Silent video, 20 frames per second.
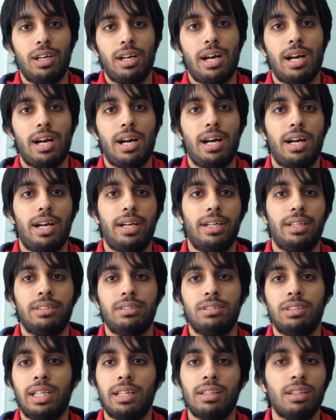
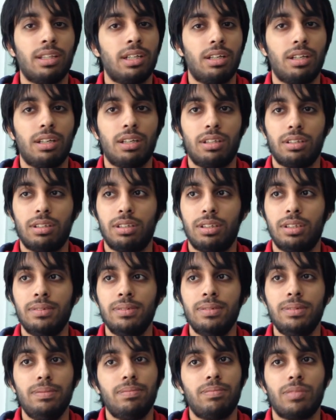And then the
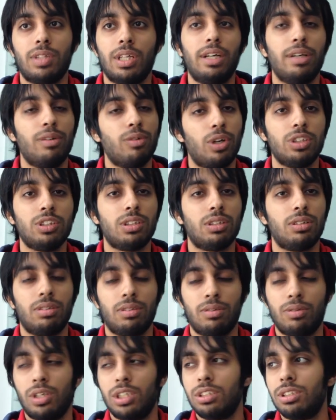third one
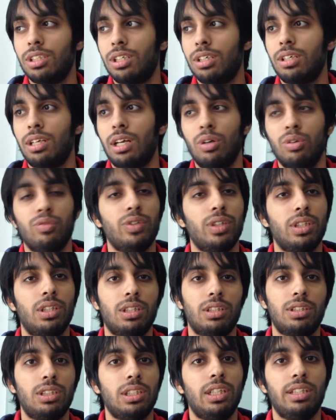was the round with the
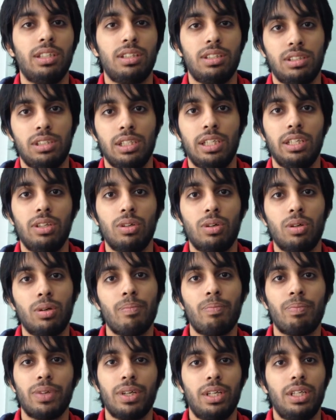
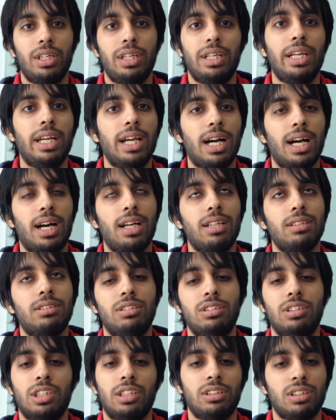CEO. He
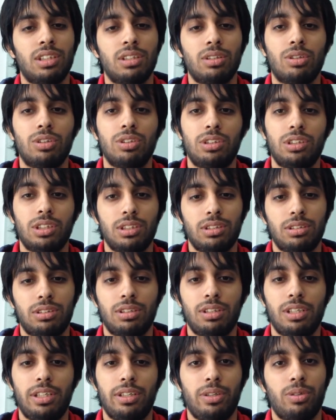asked general questions
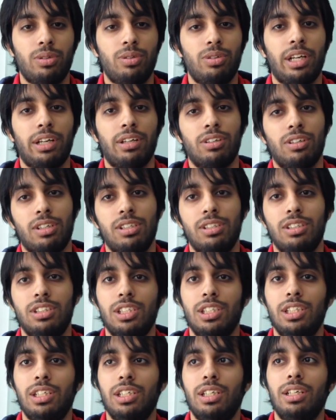related to
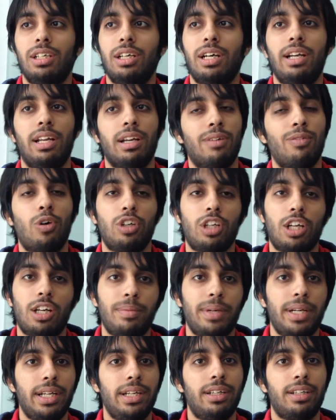technology, like what are
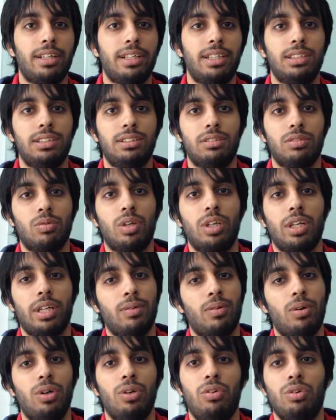my interests, what I
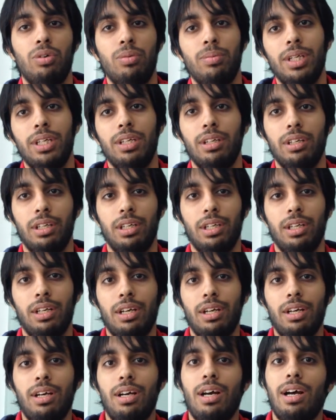want to be,
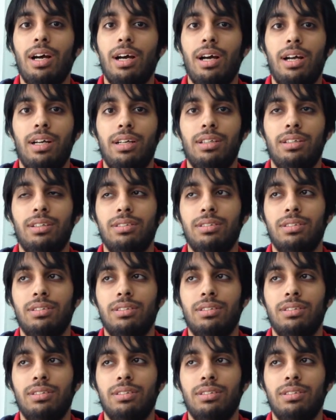and